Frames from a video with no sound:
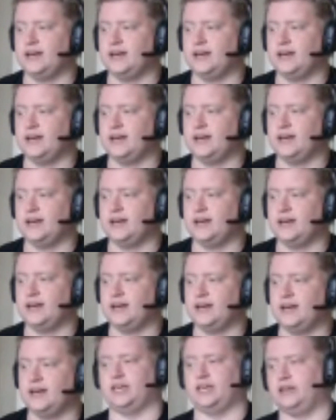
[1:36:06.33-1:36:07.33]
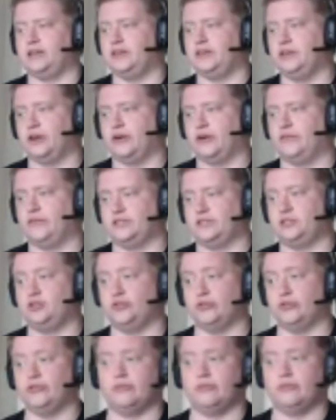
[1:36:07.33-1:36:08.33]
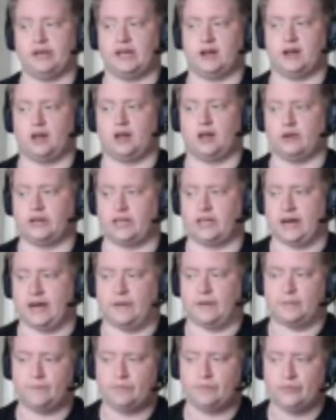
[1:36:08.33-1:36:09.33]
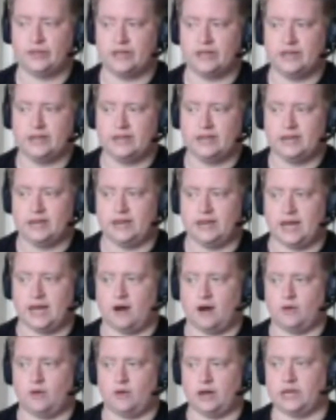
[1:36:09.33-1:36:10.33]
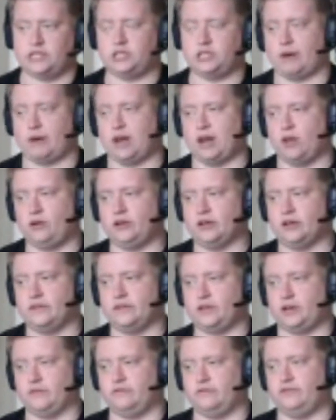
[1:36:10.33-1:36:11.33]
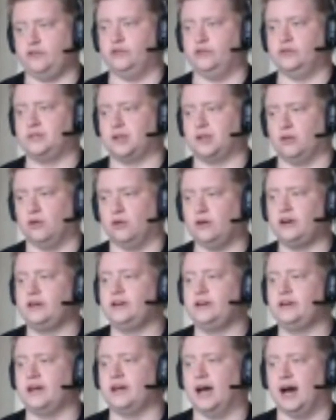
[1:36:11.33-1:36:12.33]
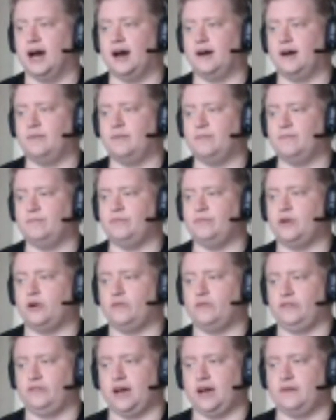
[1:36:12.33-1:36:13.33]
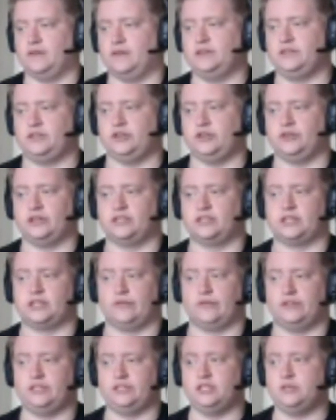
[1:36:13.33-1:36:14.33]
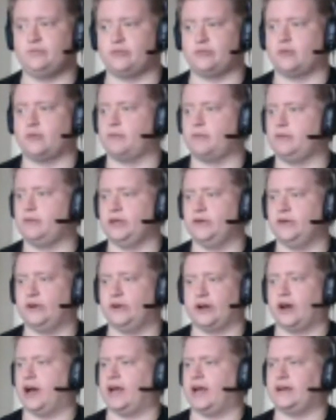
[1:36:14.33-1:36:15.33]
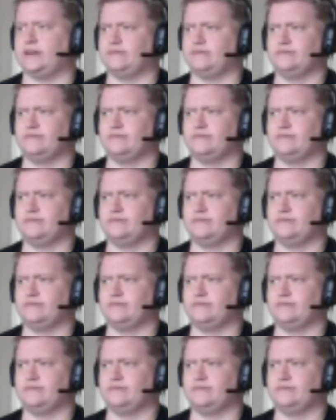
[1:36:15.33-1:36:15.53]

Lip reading: and then you see this dude being lowered down. Now, just by looking at the confused look of the others, you can tell this is probably your guy.